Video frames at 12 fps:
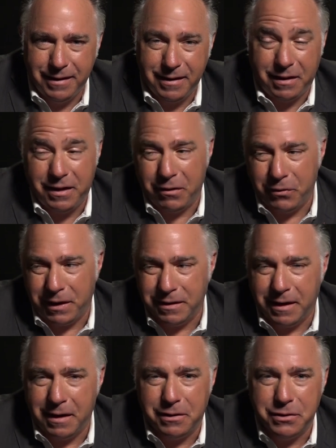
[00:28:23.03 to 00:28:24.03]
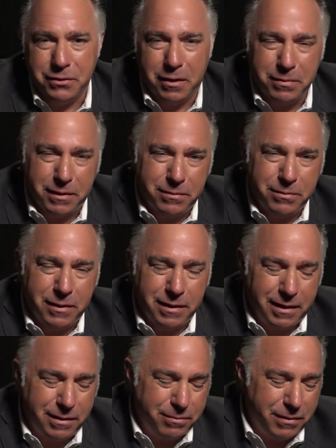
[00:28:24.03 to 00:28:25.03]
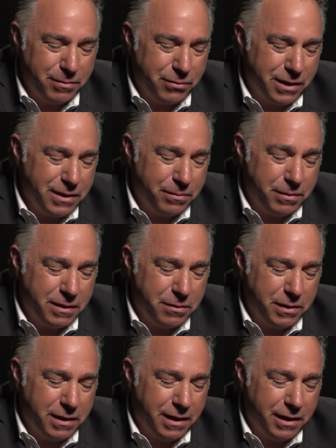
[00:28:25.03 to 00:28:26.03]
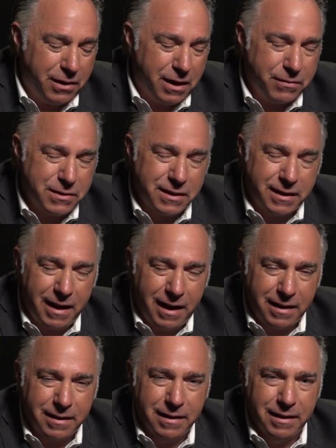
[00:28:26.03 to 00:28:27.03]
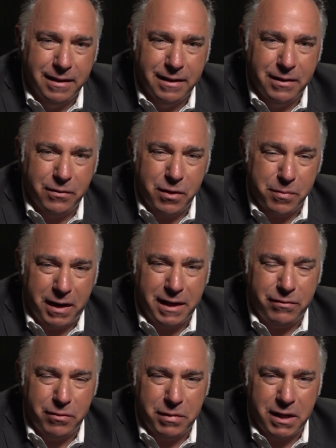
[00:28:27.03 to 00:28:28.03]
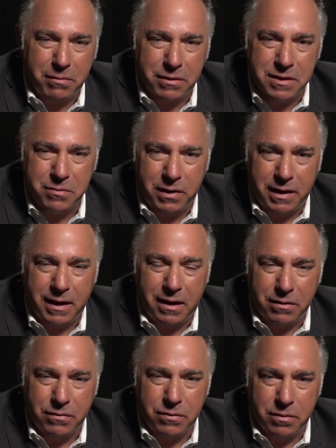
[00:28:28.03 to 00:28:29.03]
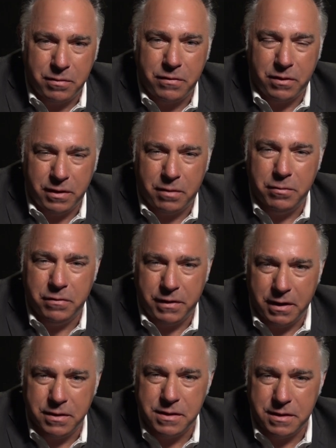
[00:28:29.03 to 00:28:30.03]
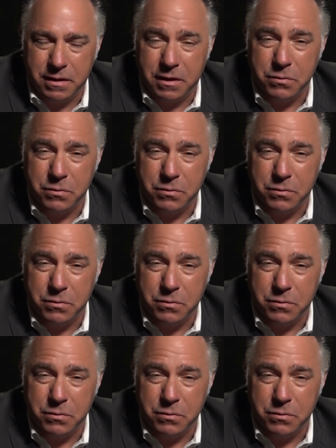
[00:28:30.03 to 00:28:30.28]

And I think if we get Donald Trump to be in office again, we might even be able to speak out for a number of years still.